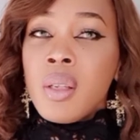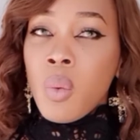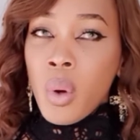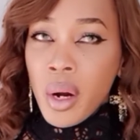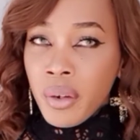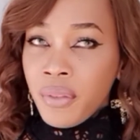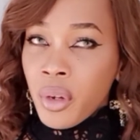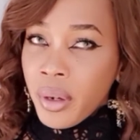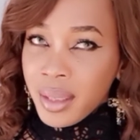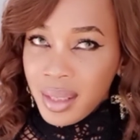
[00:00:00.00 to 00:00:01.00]
aware of
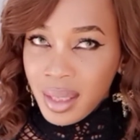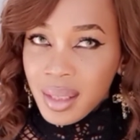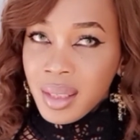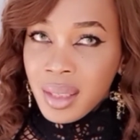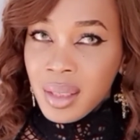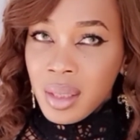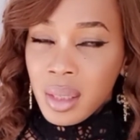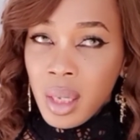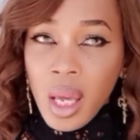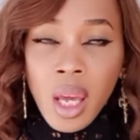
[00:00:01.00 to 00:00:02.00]
your existence,
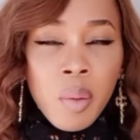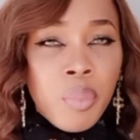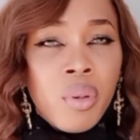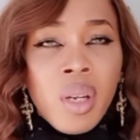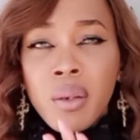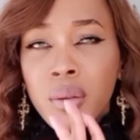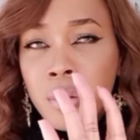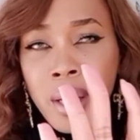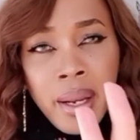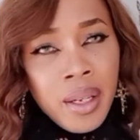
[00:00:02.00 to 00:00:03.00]
and put out good
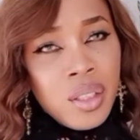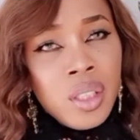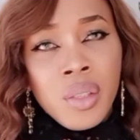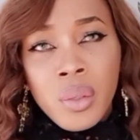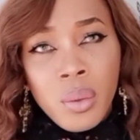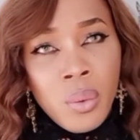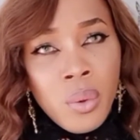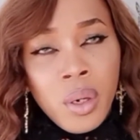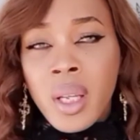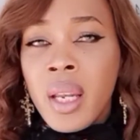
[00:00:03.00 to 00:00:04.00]
energy into the
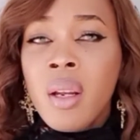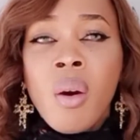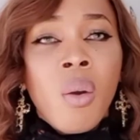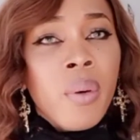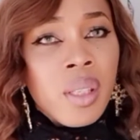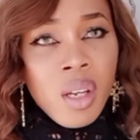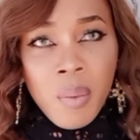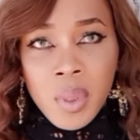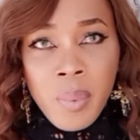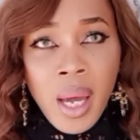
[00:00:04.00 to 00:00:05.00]
world, and it always
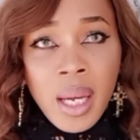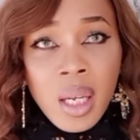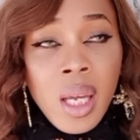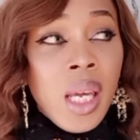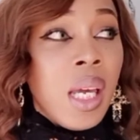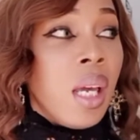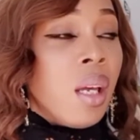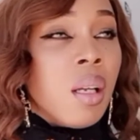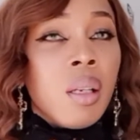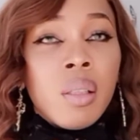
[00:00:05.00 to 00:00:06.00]
comes back.
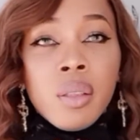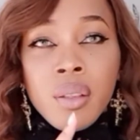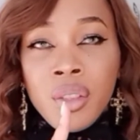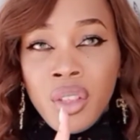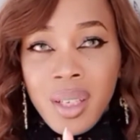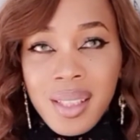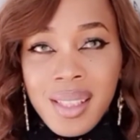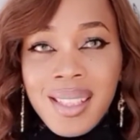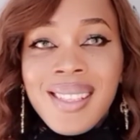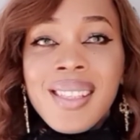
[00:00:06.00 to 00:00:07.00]

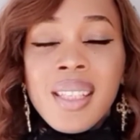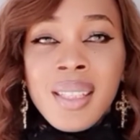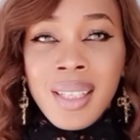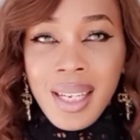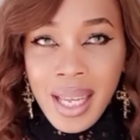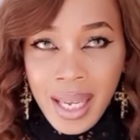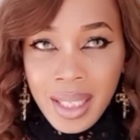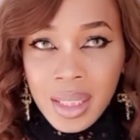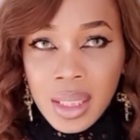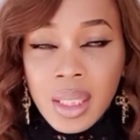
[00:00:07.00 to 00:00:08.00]
Justice
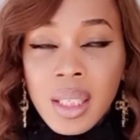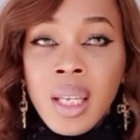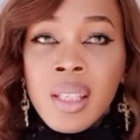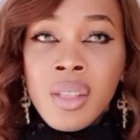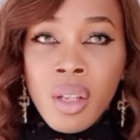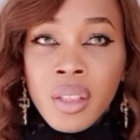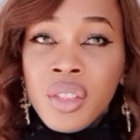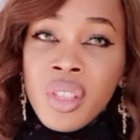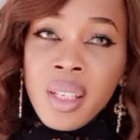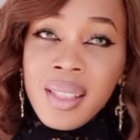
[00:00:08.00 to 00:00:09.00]
delayed is not
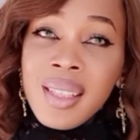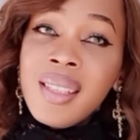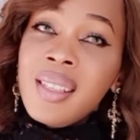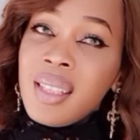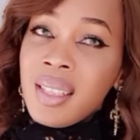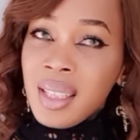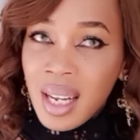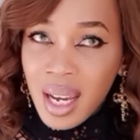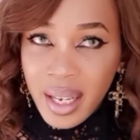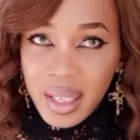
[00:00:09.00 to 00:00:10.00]
justice
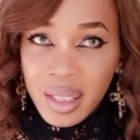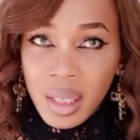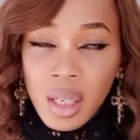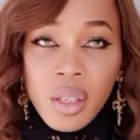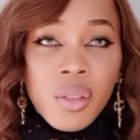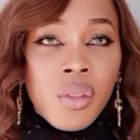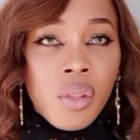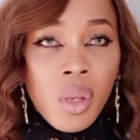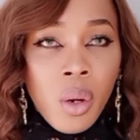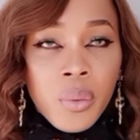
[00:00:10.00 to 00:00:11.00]
denied.
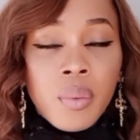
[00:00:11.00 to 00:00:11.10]
So